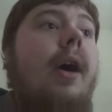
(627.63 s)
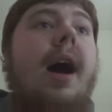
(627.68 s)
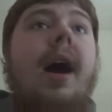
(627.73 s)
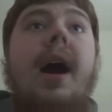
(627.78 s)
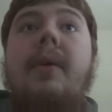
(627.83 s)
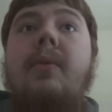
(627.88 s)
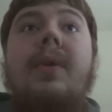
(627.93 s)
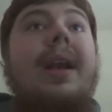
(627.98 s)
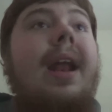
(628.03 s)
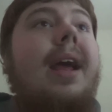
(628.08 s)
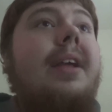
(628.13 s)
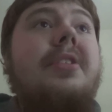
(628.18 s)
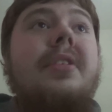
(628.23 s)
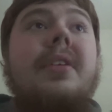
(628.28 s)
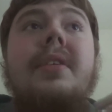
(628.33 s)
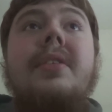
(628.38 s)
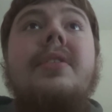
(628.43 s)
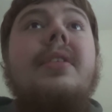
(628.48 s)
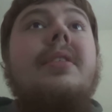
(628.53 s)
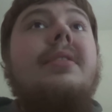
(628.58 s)
when I
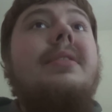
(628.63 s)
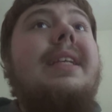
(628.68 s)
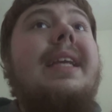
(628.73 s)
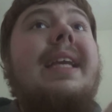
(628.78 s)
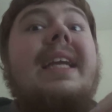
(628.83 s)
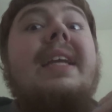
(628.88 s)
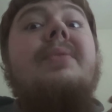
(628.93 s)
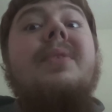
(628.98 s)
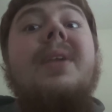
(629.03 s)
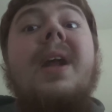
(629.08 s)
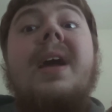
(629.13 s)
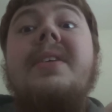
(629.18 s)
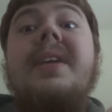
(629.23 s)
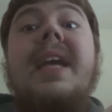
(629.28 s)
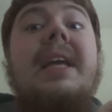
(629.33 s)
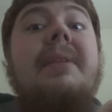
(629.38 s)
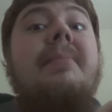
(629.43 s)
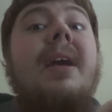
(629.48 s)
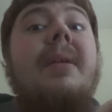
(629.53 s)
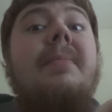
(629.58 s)
turned 13, when I
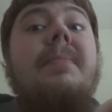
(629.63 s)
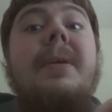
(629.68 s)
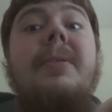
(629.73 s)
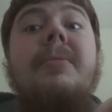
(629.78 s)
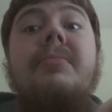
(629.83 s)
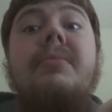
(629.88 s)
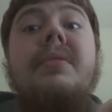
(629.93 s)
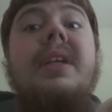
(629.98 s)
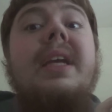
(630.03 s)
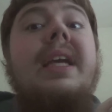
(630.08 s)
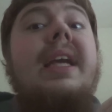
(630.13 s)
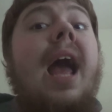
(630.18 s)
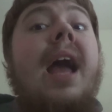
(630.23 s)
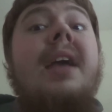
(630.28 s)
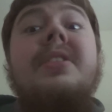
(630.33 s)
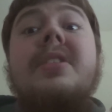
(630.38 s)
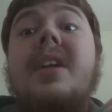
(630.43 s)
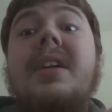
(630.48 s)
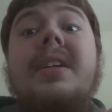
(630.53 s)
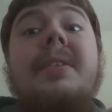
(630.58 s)
hit my puberty, I
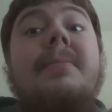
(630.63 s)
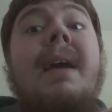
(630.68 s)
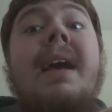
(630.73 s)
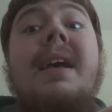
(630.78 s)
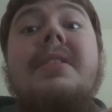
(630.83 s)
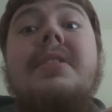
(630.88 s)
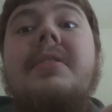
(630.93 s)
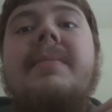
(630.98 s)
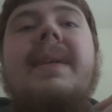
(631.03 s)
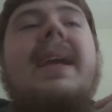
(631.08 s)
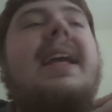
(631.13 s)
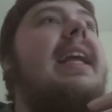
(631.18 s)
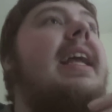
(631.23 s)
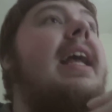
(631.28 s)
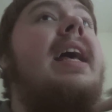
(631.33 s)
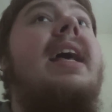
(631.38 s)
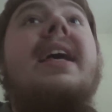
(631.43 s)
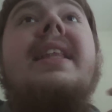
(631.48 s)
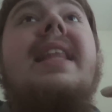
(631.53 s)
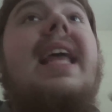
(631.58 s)
started
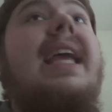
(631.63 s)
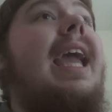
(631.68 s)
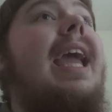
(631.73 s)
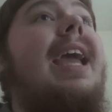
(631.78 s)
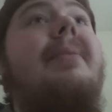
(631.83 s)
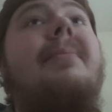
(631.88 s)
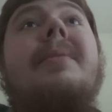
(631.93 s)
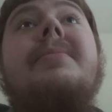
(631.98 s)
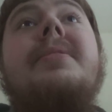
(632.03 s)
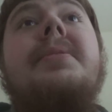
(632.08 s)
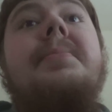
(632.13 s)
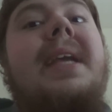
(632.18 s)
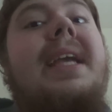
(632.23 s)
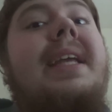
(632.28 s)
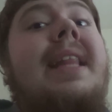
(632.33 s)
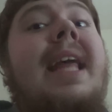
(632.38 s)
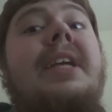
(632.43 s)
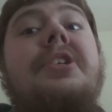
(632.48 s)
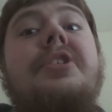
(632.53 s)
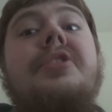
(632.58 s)
masturbating. They came up to me
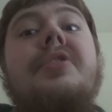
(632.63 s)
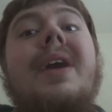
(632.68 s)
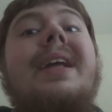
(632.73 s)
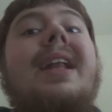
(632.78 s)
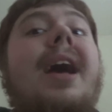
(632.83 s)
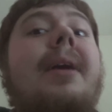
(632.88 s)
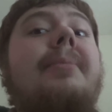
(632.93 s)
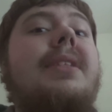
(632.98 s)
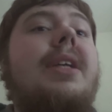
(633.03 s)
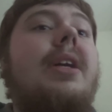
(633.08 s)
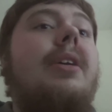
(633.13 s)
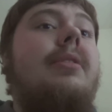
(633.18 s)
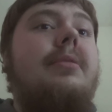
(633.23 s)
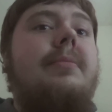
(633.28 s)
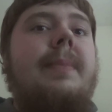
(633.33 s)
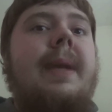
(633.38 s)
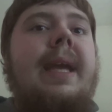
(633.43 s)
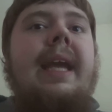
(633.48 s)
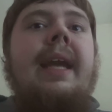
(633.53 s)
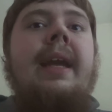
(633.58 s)
and they straight up told
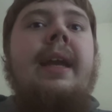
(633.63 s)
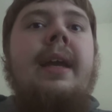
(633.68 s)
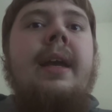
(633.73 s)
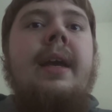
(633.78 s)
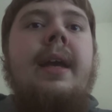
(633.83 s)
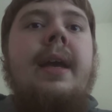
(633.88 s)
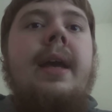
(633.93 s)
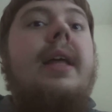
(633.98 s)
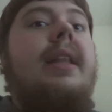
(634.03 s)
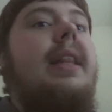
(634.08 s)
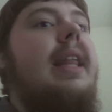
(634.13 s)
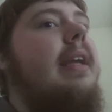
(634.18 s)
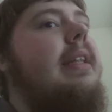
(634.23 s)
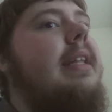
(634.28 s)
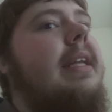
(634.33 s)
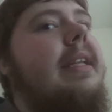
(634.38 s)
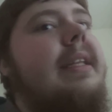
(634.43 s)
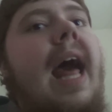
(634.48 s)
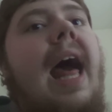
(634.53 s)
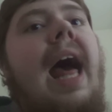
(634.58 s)
me. They
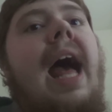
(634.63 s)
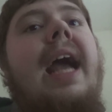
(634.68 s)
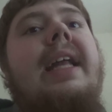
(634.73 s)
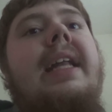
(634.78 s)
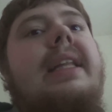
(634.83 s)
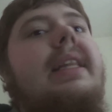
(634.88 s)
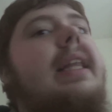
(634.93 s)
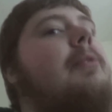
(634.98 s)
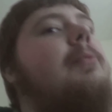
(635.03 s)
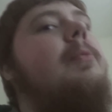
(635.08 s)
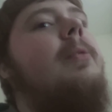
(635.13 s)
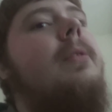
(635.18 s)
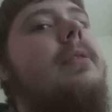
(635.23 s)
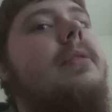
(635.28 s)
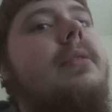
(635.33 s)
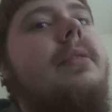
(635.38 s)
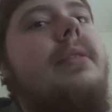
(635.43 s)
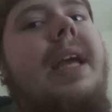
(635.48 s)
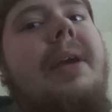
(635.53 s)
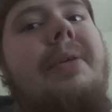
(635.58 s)
didn't hide it. They
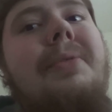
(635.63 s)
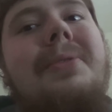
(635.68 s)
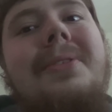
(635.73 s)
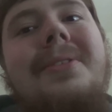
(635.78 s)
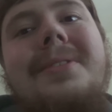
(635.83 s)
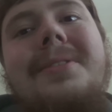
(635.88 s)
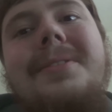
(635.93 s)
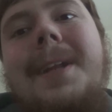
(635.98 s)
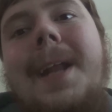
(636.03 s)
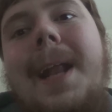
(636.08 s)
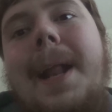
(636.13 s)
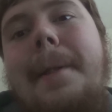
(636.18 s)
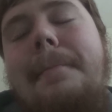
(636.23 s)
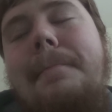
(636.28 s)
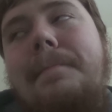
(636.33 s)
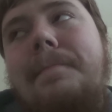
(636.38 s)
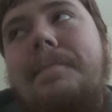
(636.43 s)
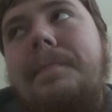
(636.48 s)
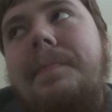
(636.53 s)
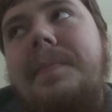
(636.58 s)
weren't
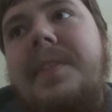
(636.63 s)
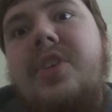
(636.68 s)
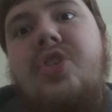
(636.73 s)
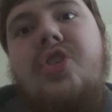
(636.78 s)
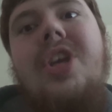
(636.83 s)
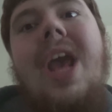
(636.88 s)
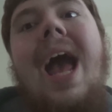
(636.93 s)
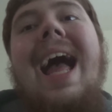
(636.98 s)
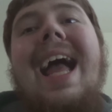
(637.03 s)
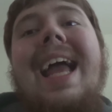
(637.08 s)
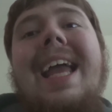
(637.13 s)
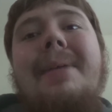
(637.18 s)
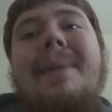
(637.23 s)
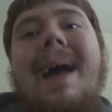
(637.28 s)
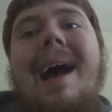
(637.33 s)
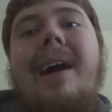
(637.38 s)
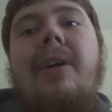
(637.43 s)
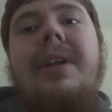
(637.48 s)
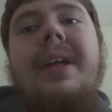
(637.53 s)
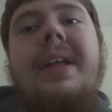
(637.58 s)
shy
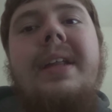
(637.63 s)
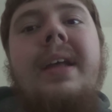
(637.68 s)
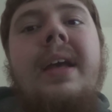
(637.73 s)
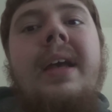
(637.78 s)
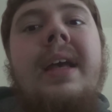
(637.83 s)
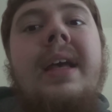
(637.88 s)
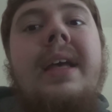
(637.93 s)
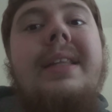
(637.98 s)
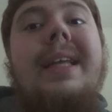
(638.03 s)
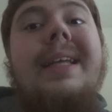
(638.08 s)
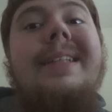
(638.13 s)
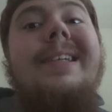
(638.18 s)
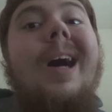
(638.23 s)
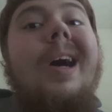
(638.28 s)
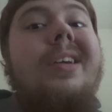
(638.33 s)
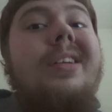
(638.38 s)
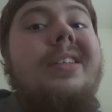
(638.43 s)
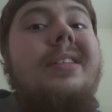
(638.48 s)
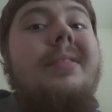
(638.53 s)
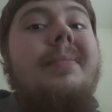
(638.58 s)
about it. They
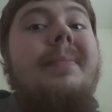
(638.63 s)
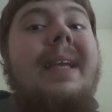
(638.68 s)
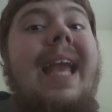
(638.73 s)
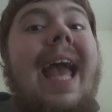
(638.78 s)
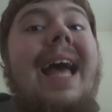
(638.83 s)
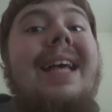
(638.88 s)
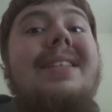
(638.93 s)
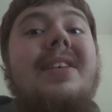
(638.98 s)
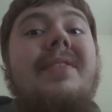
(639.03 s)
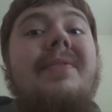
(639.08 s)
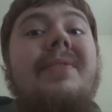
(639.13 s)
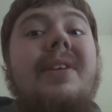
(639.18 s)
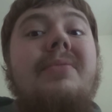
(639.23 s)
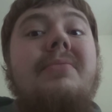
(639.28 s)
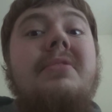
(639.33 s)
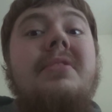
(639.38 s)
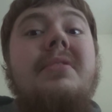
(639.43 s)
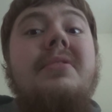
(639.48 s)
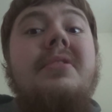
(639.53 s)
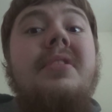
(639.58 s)
talked to me as if it
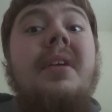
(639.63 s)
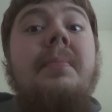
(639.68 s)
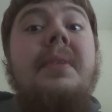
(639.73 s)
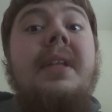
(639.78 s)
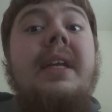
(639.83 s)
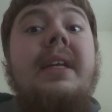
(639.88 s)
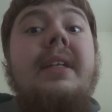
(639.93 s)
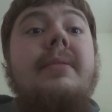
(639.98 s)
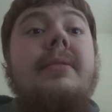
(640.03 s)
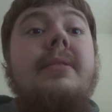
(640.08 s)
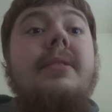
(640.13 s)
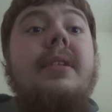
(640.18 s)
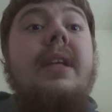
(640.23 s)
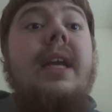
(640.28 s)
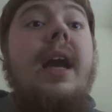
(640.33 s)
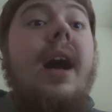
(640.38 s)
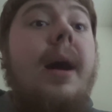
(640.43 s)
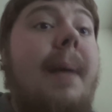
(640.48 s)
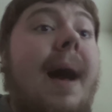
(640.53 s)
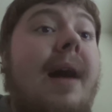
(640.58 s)
were something
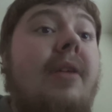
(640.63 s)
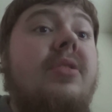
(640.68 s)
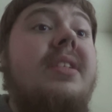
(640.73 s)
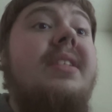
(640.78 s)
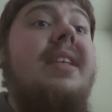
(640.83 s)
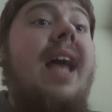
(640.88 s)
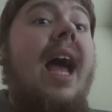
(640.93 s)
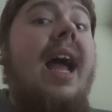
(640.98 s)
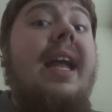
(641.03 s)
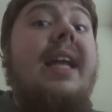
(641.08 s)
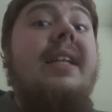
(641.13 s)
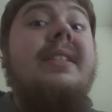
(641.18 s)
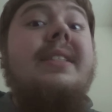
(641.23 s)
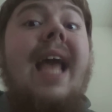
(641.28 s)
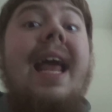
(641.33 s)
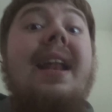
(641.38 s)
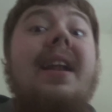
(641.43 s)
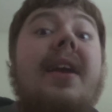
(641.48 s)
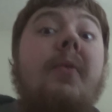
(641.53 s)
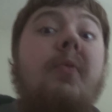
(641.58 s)
about science,
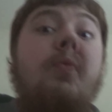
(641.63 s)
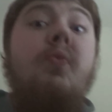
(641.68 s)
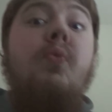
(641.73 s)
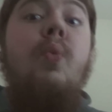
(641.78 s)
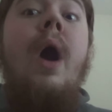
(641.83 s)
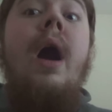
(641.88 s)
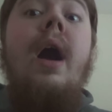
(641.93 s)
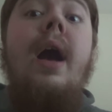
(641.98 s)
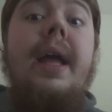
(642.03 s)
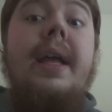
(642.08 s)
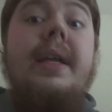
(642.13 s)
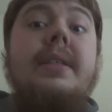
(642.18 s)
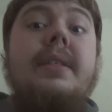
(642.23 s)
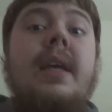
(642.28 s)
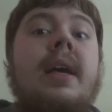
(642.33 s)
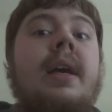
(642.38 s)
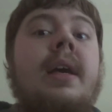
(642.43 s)
and it was.